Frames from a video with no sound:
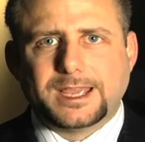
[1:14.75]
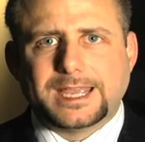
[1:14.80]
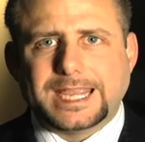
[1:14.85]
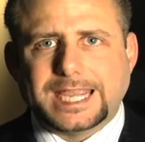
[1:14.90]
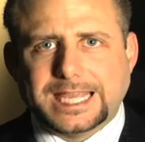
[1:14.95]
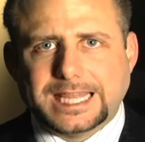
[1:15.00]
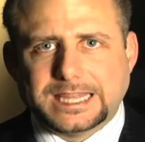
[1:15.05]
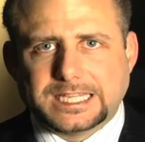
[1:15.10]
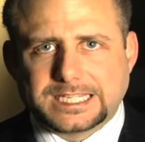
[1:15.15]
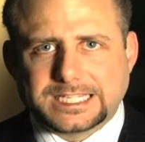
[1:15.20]

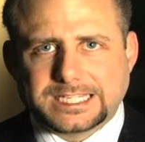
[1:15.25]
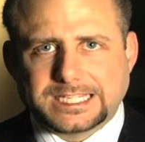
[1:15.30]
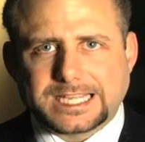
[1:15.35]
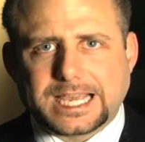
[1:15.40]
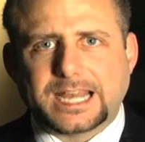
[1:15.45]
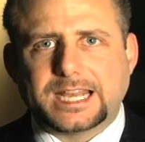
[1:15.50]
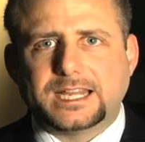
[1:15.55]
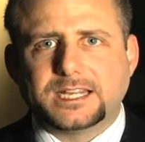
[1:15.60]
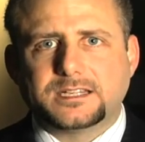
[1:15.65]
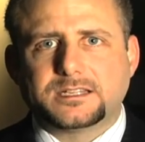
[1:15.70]
In the
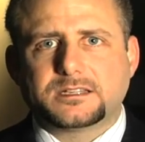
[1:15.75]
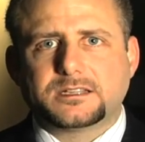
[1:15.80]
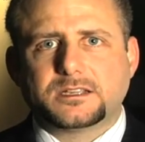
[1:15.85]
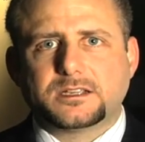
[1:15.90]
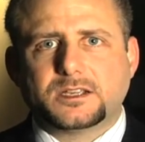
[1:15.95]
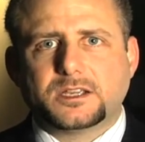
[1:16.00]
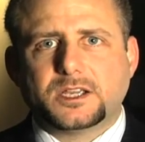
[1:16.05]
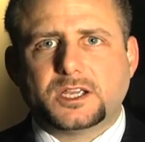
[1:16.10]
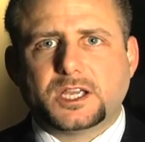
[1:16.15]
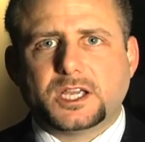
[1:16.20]
Senate,
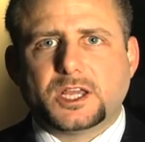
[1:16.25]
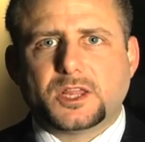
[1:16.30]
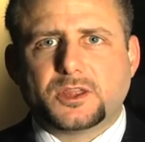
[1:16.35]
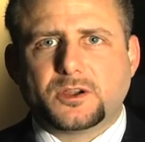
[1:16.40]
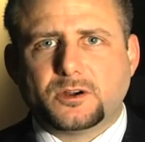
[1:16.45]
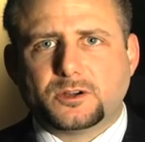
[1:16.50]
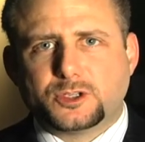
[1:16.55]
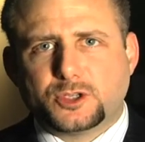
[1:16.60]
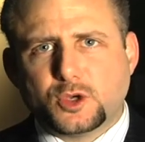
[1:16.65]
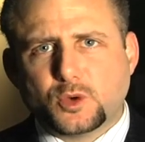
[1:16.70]

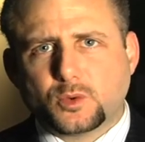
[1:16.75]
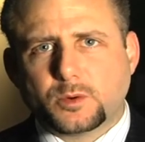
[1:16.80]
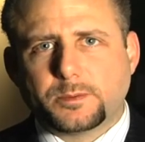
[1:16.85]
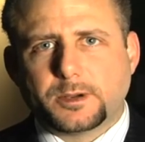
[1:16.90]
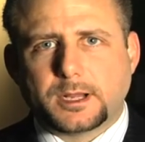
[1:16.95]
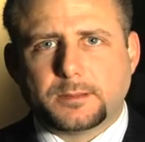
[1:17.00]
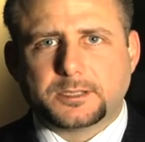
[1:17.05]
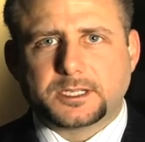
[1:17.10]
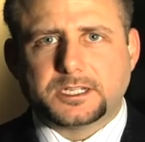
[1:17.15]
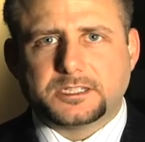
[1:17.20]
there are 2
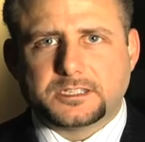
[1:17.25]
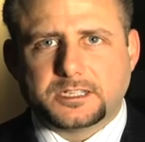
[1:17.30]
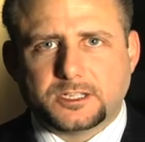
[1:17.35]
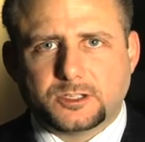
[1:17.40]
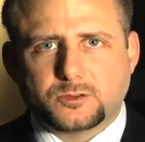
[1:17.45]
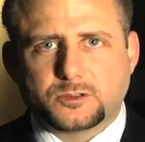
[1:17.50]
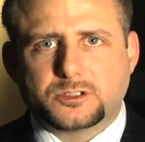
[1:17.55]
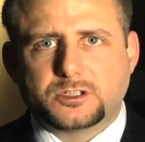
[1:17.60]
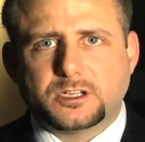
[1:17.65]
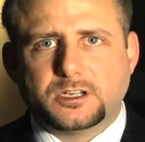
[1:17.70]
Republicans
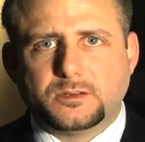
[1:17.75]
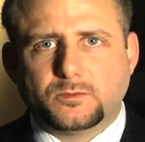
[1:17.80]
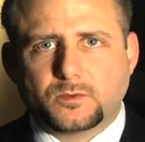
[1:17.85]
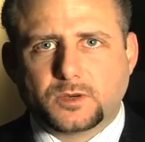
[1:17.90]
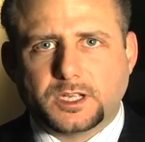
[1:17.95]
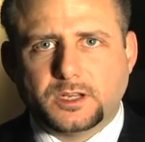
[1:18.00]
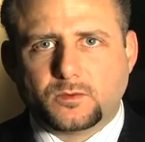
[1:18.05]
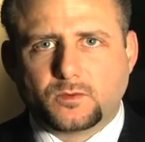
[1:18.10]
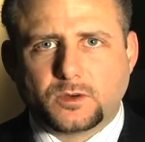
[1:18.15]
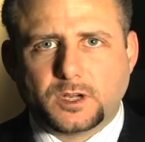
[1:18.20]
interested
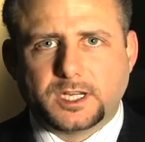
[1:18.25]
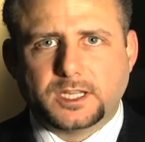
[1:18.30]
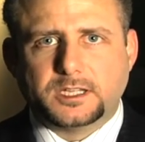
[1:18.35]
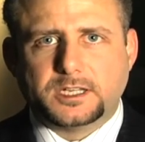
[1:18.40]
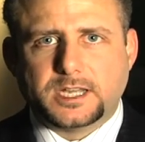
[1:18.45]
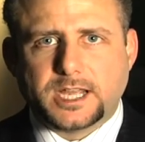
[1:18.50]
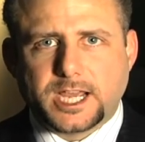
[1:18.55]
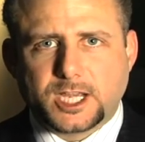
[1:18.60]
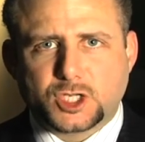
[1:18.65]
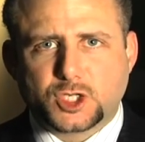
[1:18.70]
in running the
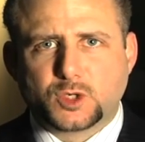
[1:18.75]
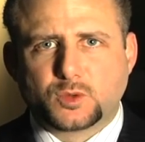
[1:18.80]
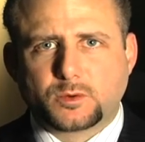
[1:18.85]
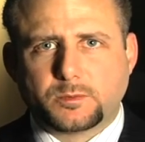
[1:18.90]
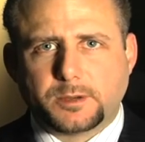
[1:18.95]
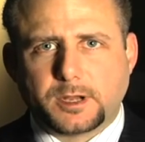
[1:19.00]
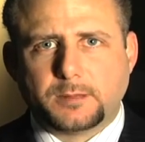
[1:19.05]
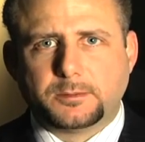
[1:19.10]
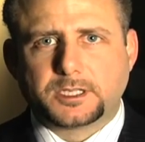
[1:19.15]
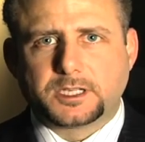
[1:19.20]
National
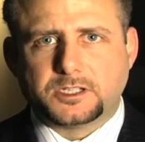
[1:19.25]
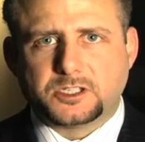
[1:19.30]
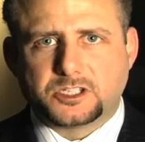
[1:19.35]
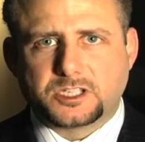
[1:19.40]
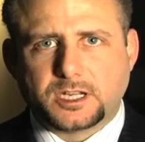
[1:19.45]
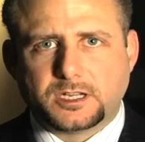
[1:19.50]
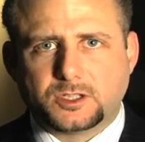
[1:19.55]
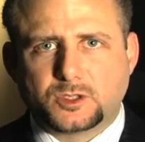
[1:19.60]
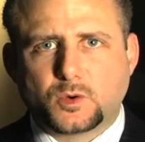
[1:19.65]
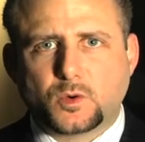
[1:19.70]
Republican
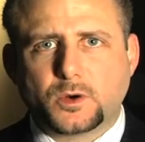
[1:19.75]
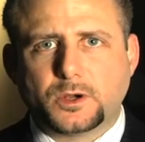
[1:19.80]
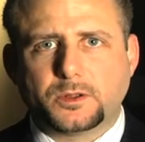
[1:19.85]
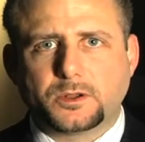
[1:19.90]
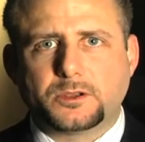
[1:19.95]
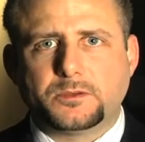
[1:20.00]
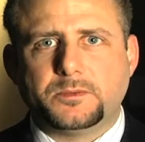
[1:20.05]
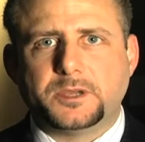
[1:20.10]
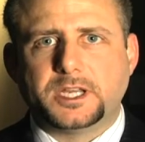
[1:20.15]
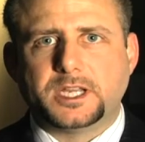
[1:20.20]
Senatorial
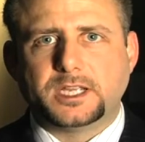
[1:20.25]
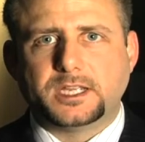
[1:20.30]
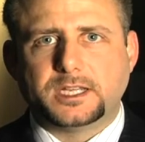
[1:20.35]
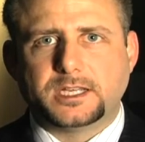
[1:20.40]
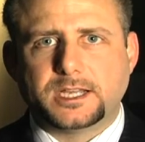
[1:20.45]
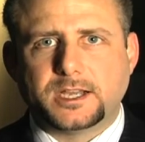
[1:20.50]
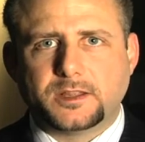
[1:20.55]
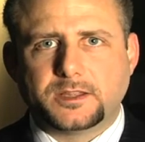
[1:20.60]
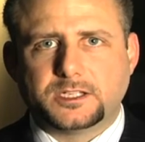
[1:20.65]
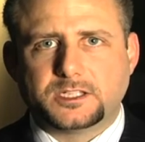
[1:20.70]
Committee
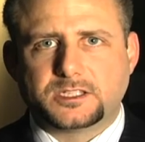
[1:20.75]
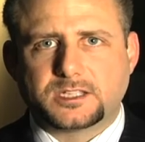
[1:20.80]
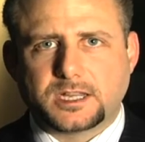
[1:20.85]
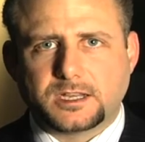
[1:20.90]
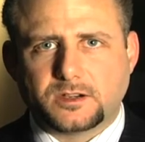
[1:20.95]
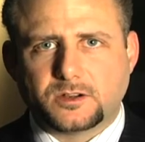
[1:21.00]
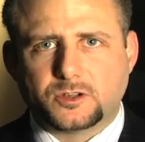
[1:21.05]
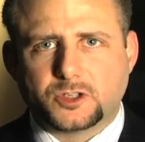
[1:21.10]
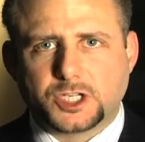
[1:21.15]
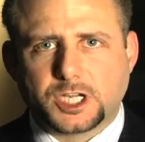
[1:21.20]
now that
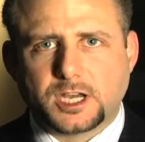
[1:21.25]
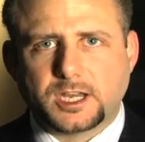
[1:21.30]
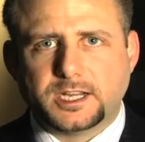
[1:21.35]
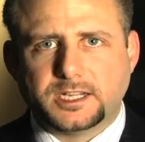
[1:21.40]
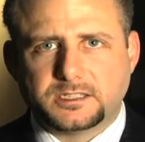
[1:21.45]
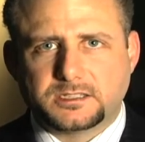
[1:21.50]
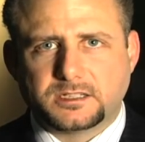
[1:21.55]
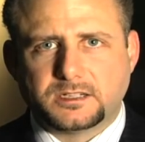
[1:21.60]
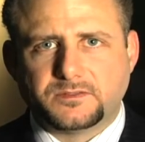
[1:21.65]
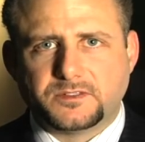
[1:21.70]
Senator John
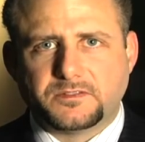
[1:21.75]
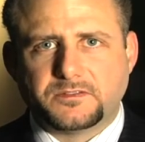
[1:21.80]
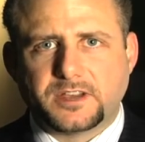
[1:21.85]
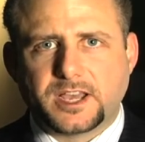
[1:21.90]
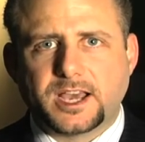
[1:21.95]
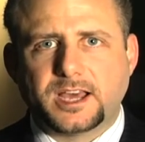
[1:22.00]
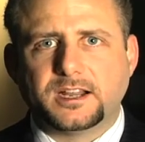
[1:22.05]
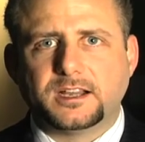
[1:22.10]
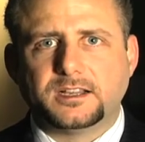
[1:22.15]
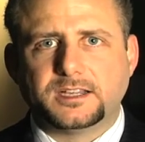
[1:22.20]
Ensign of
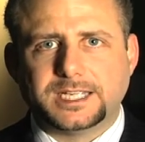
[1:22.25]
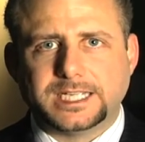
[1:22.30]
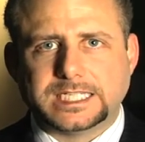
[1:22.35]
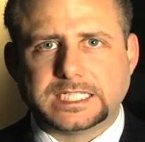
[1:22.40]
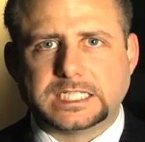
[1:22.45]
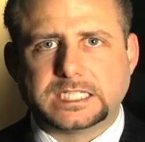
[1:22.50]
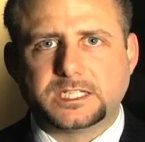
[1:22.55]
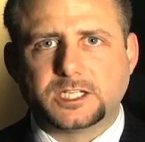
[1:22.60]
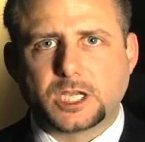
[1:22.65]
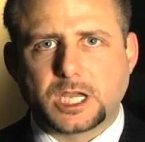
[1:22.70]
Nevada
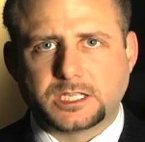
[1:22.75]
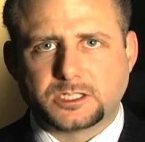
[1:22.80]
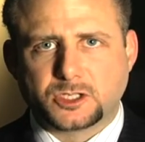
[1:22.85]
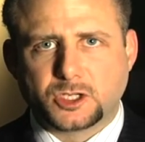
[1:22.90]
is